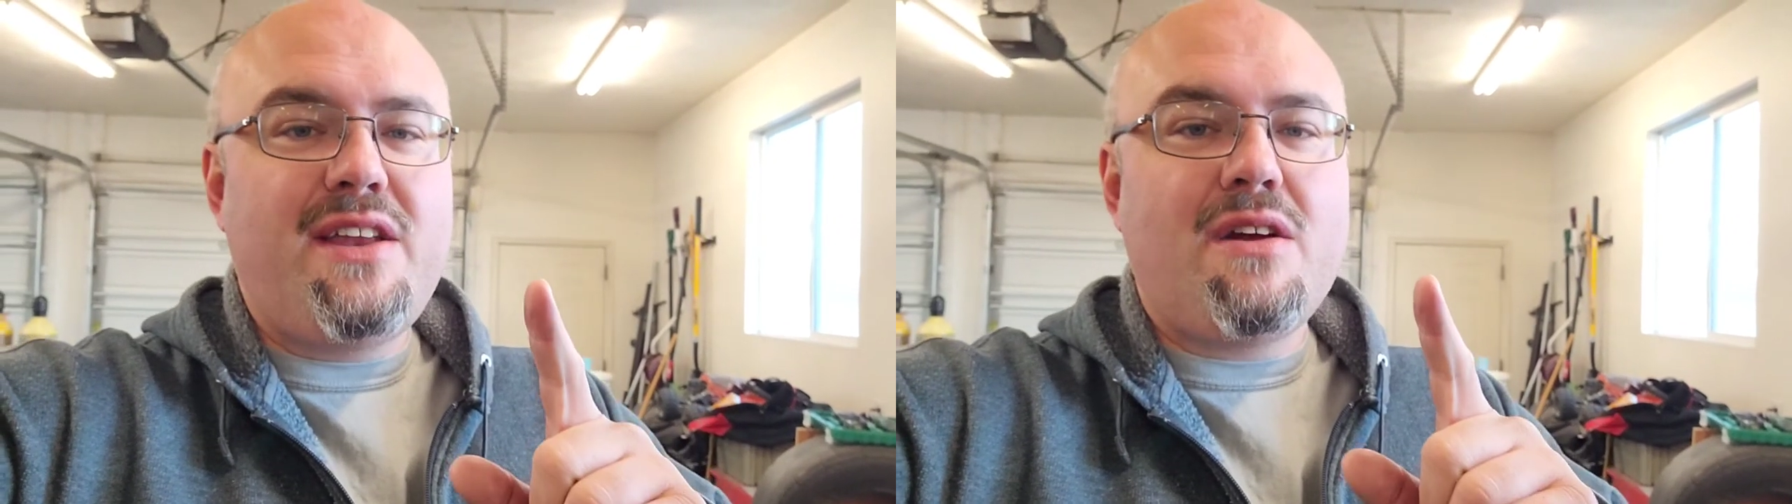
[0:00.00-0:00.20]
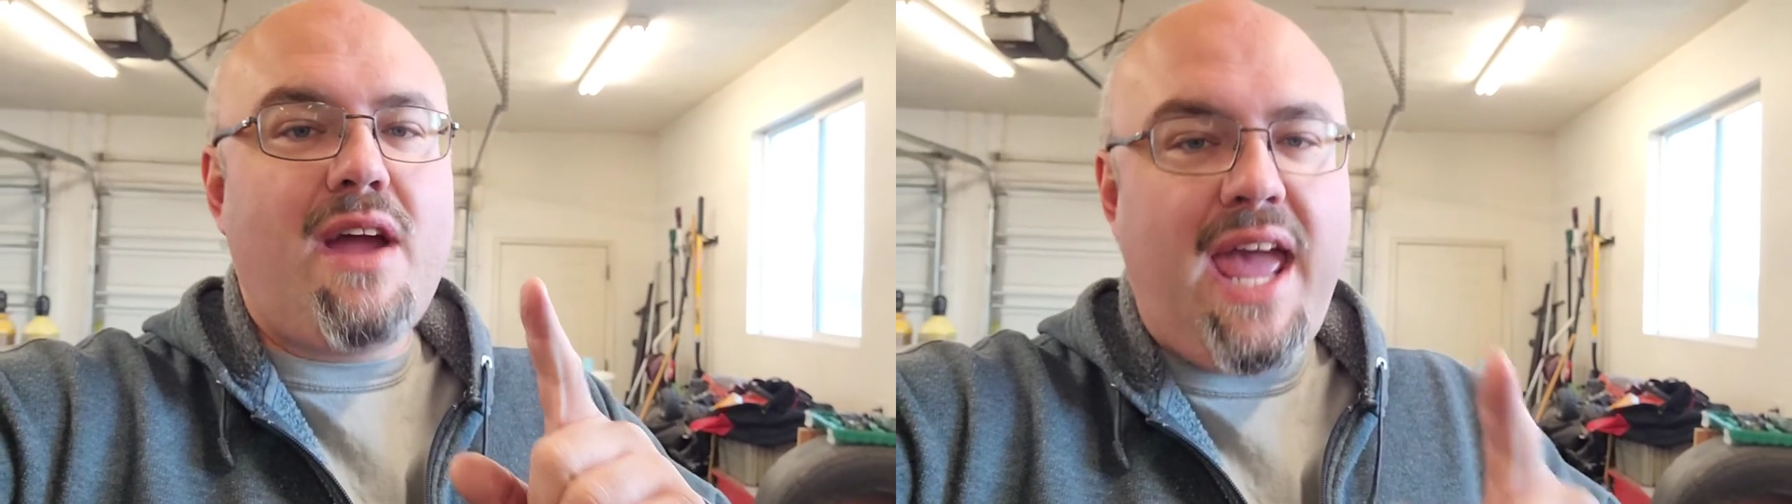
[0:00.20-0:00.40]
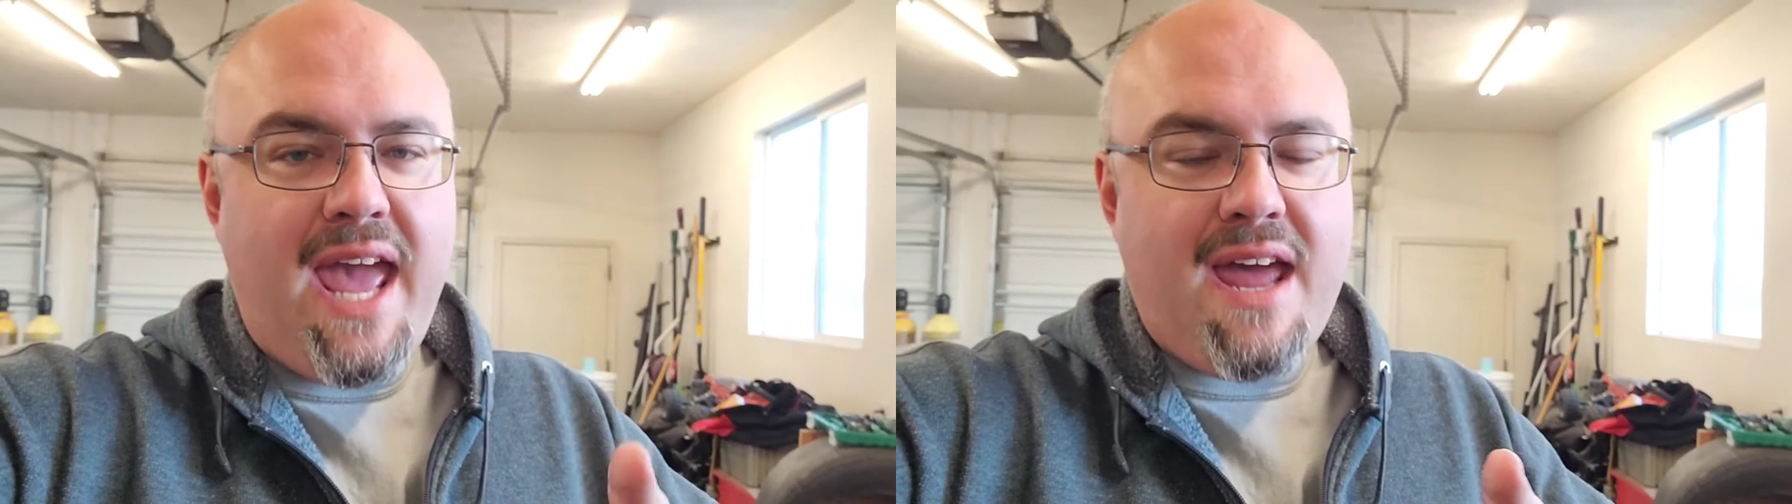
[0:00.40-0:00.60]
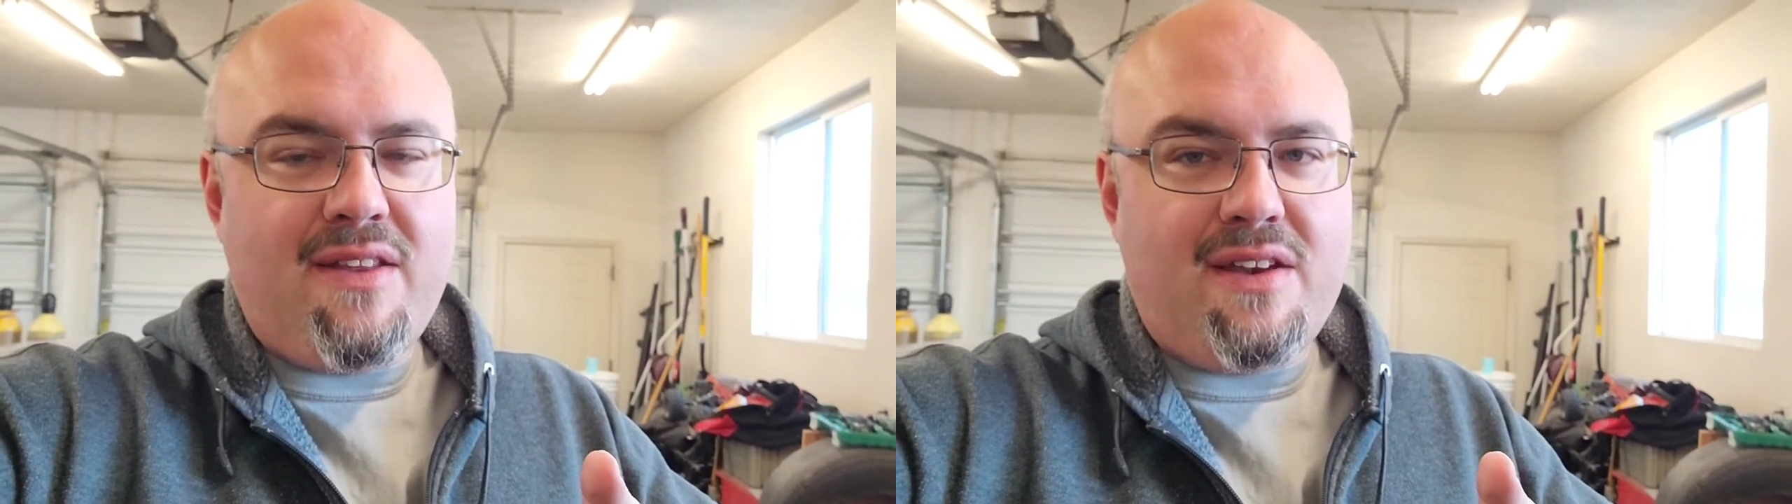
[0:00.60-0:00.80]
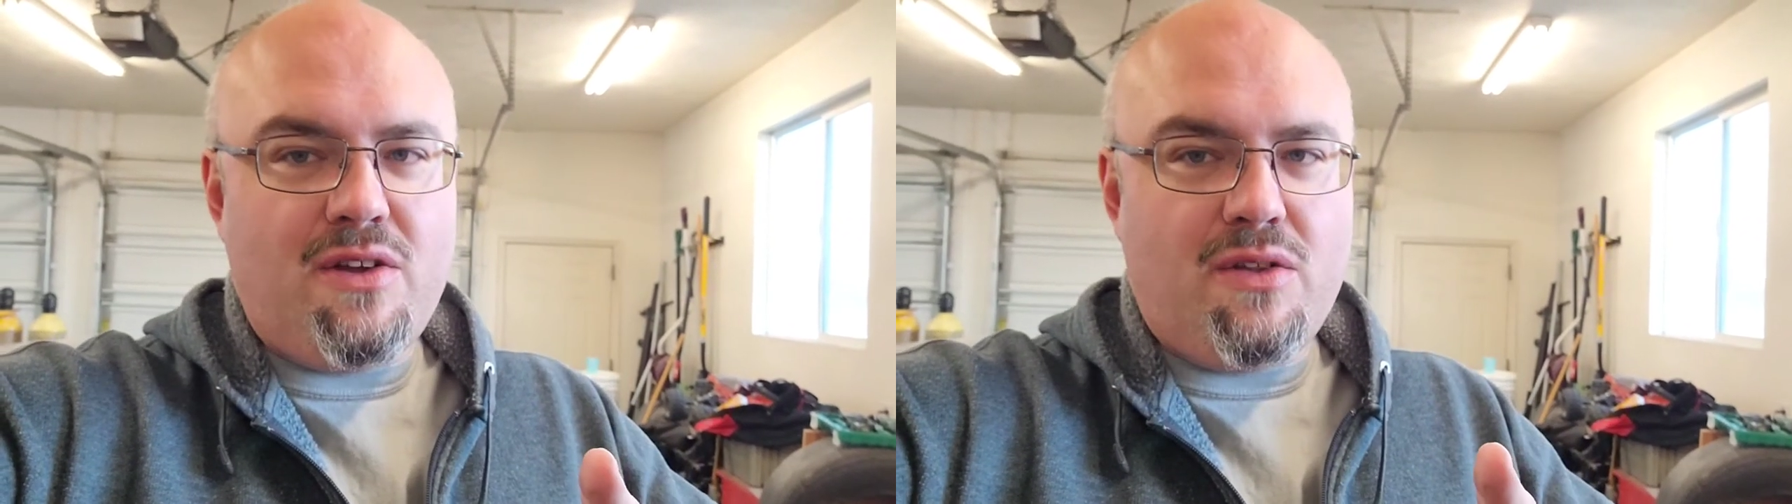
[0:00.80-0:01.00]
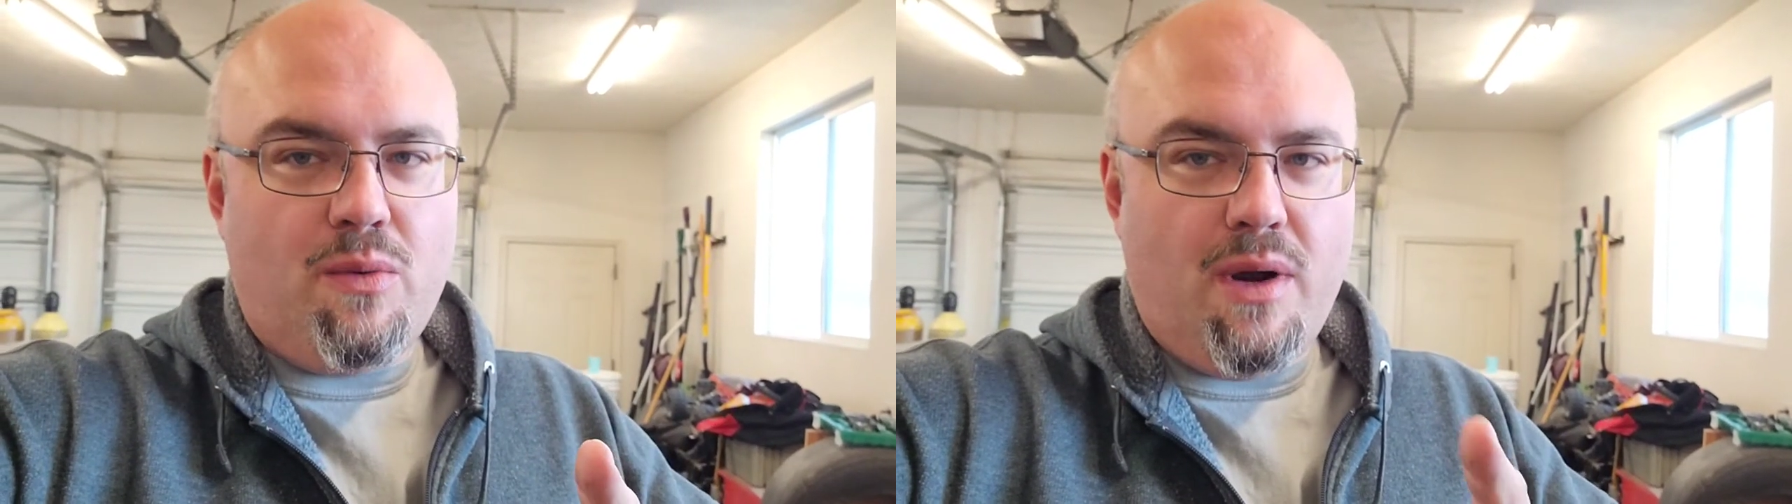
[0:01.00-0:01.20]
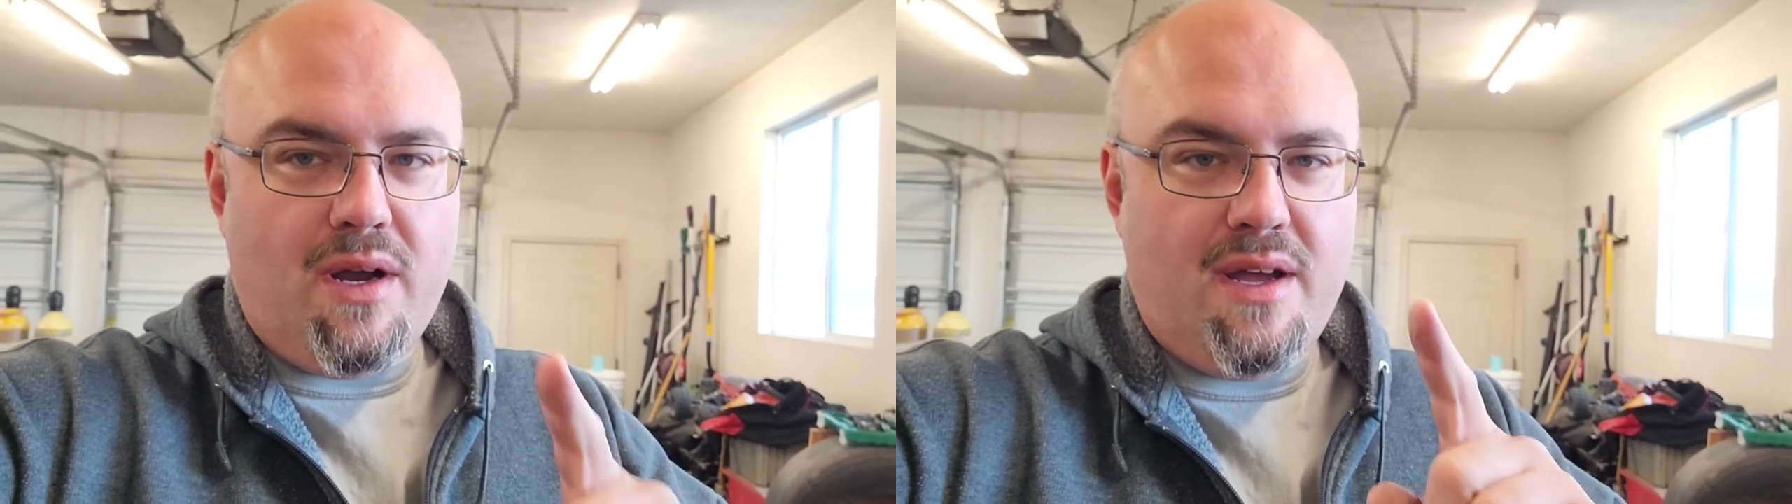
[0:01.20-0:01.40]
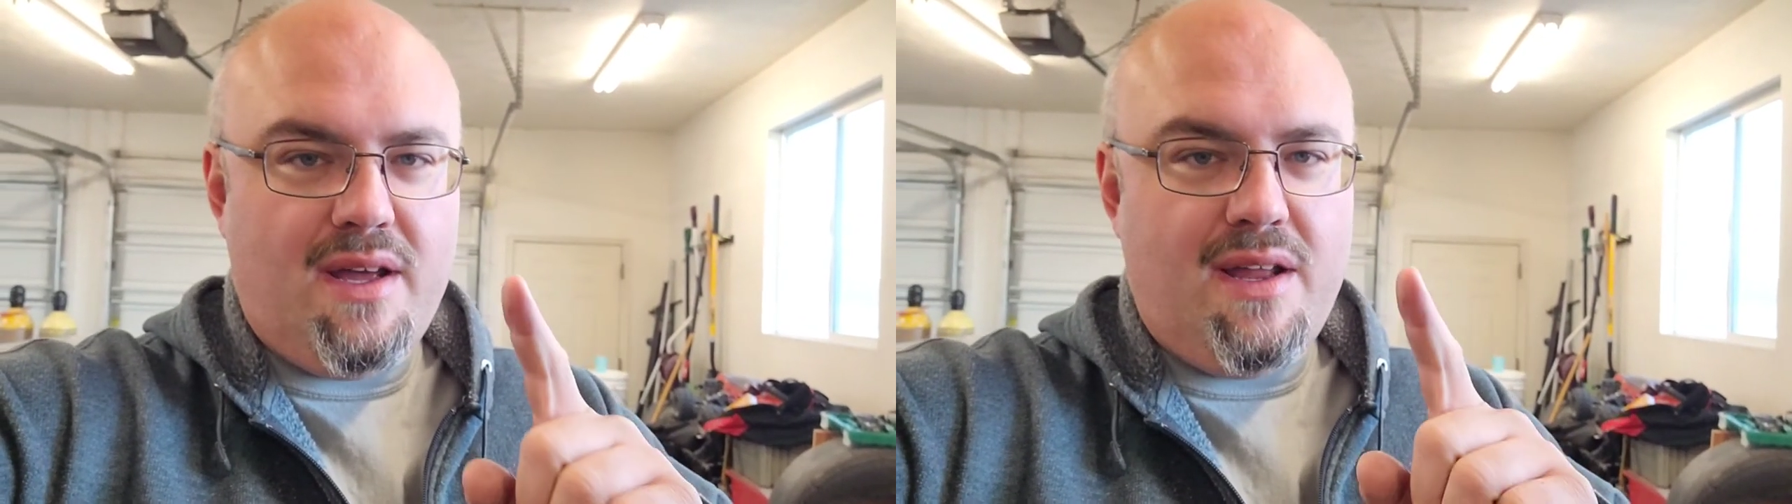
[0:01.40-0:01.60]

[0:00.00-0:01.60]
your hand that do the work,